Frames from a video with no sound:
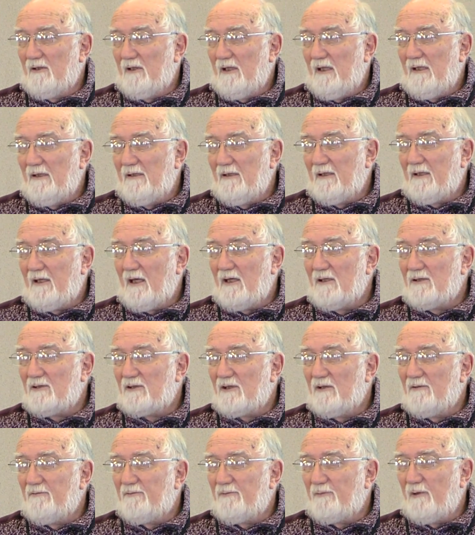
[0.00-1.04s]
In the case
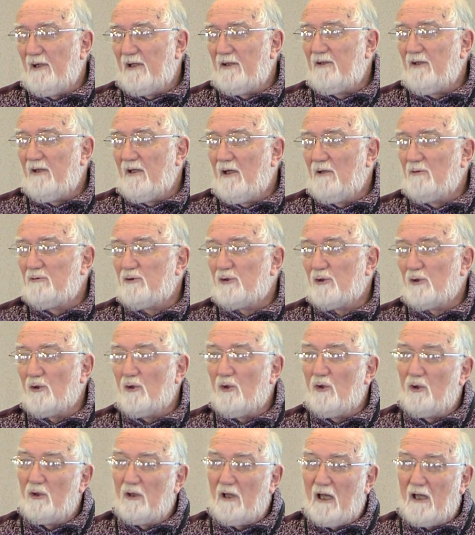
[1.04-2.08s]
of renting out your
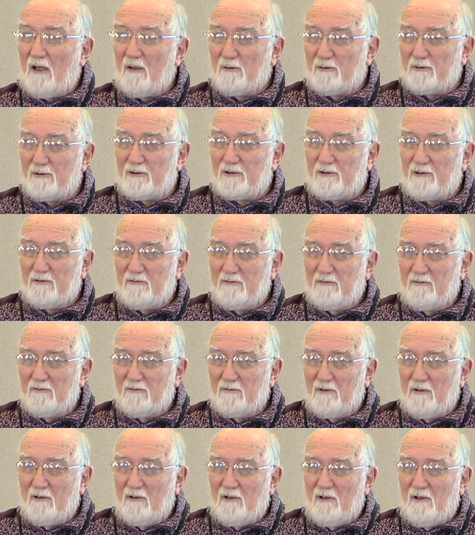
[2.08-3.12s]
whole house,
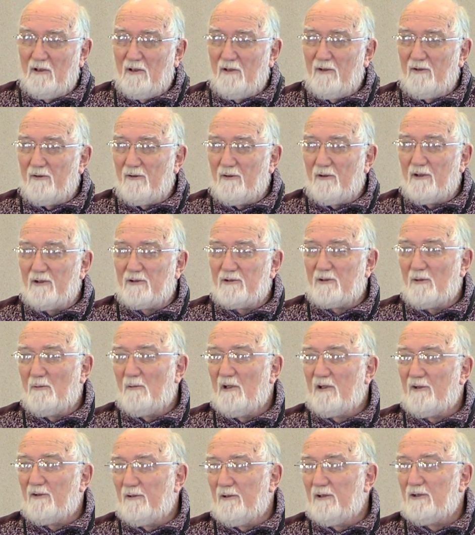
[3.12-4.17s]
there are some
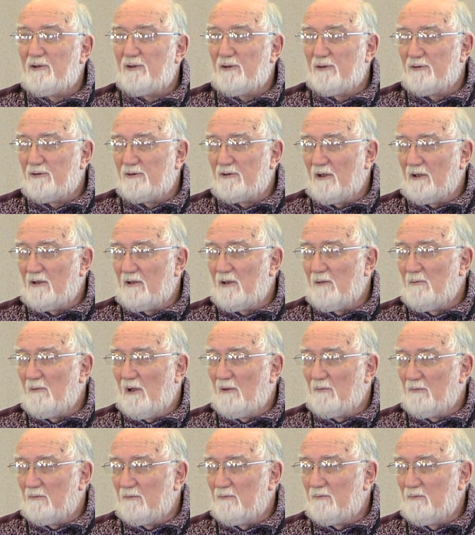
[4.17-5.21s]
other issues that come
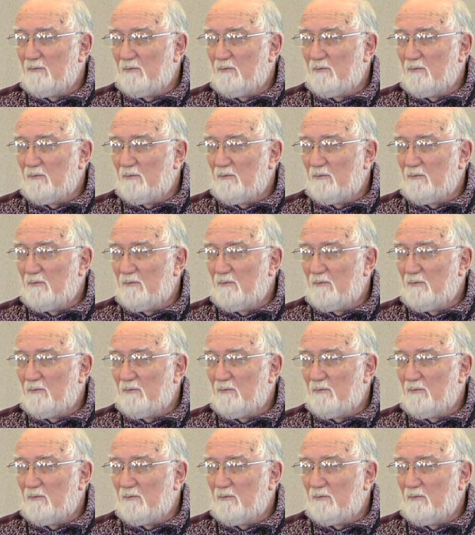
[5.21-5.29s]
up.